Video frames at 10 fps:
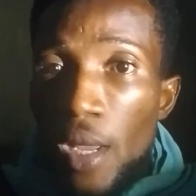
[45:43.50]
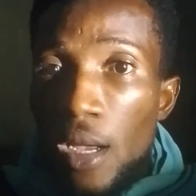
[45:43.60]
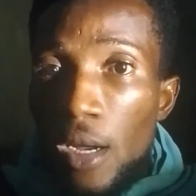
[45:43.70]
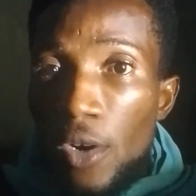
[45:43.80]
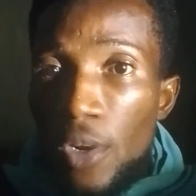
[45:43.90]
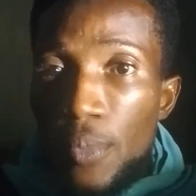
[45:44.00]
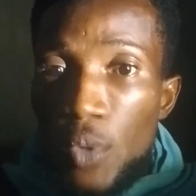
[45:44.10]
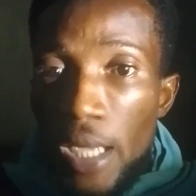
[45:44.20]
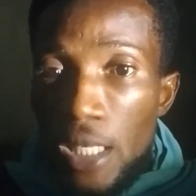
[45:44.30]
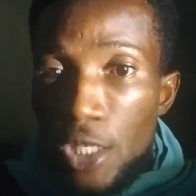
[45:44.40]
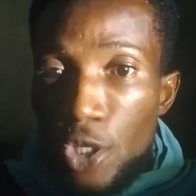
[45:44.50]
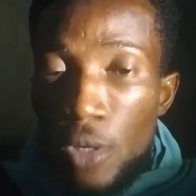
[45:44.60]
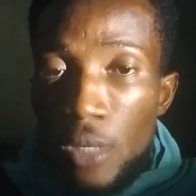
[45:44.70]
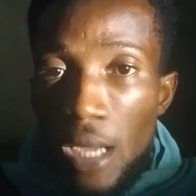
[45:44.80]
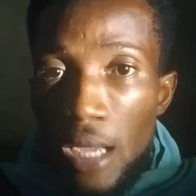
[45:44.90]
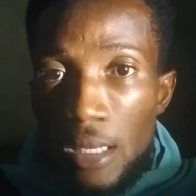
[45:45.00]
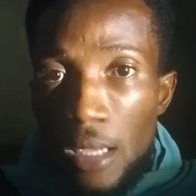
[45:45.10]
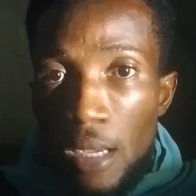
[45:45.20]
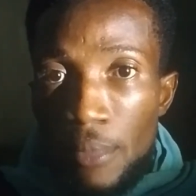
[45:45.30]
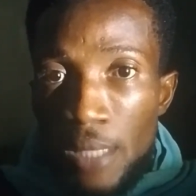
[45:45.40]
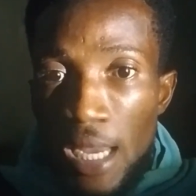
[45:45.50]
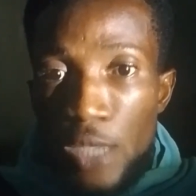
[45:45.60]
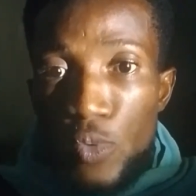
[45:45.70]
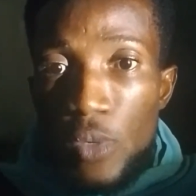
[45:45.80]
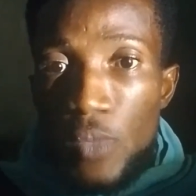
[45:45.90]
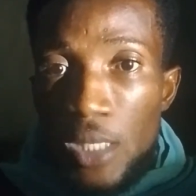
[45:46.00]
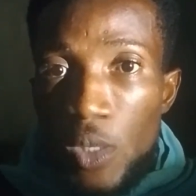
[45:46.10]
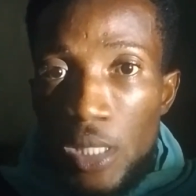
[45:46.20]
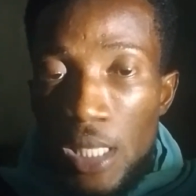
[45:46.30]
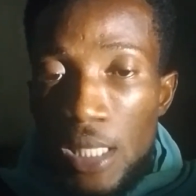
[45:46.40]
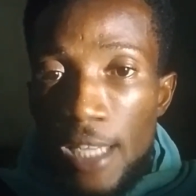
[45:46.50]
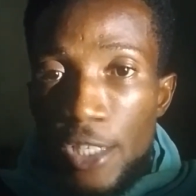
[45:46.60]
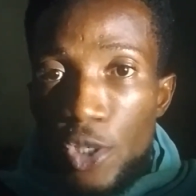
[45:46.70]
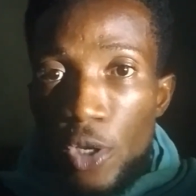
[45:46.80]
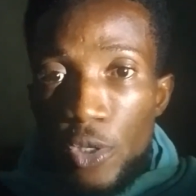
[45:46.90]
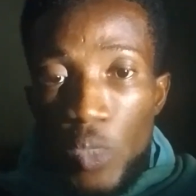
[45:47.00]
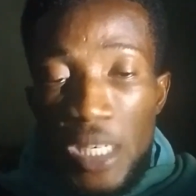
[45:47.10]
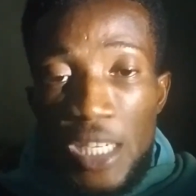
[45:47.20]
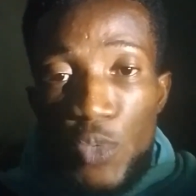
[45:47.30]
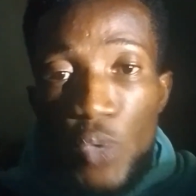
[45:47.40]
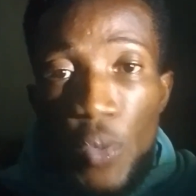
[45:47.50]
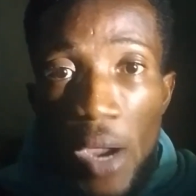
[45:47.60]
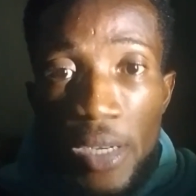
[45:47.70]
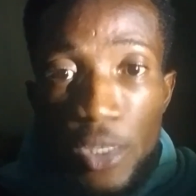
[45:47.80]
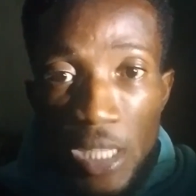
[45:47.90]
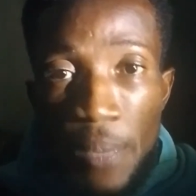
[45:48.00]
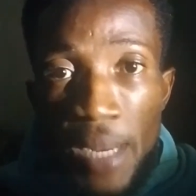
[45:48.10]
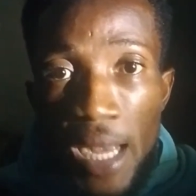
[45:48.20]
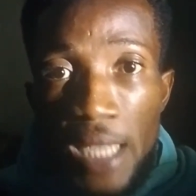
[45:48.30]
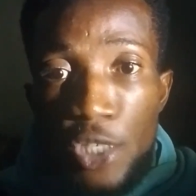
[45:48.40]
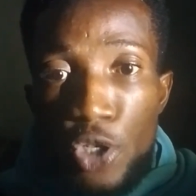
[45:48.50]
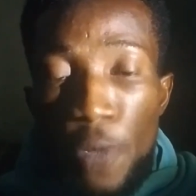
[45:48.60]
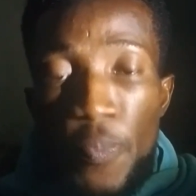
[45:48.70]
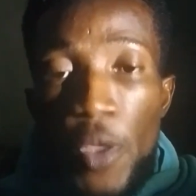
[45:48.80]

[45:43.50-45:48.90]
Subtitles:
crypto edition. Then last week we did content edition. So this week we are on the social media edition.